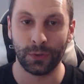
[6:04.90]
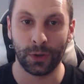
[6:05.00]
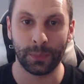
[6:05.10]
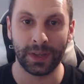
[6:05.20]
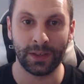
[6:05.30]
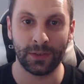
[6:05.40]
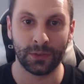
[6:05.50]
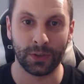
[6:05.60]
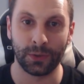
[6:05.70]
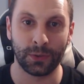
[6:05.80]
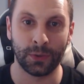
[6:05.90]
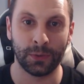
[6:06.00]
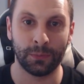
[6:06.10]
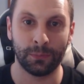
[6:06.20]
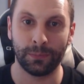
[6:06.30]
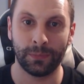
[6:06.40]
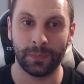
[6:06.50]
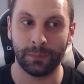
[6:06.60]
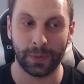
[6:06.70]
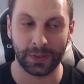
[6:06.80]
know me, you know that
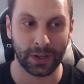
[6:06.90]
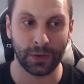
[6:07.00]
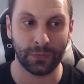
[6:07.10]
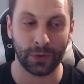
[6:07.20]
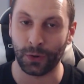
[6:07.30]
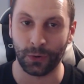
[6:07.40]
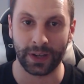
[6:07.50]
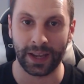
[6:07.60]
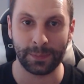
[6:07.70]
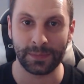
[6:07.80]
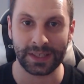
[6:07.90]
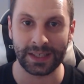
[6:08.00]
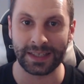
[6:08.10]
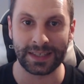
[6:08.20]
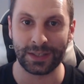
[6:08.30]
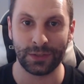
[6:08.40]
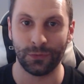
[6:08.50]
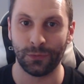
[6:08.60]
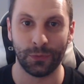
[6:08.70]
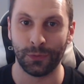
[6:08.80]
myself and horror games is
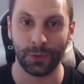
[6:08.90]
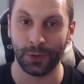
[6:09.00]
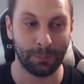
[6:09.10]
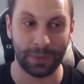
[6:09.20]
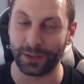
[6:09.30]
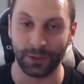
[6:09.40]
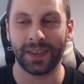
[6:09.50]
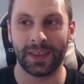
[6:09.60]
a big no.